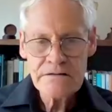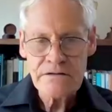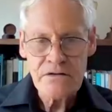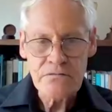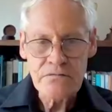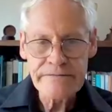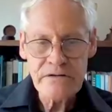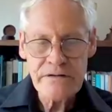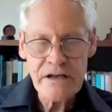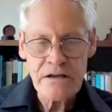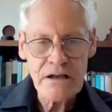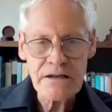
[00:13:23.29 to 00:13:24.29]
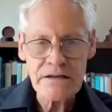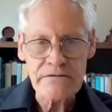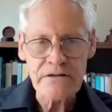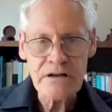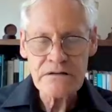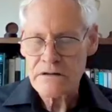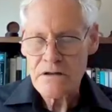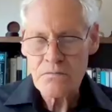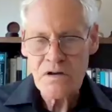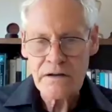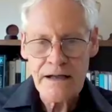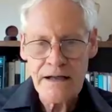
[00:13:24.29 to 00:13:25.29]
the river that I live on, the
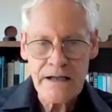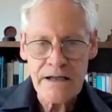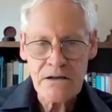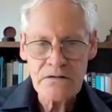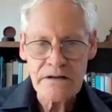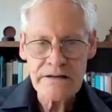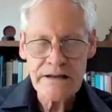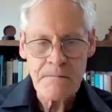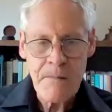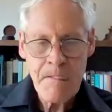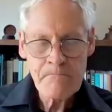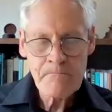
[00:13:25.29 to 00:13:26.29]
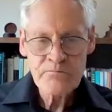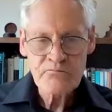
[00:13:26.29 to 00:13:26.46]
Mongalo, and get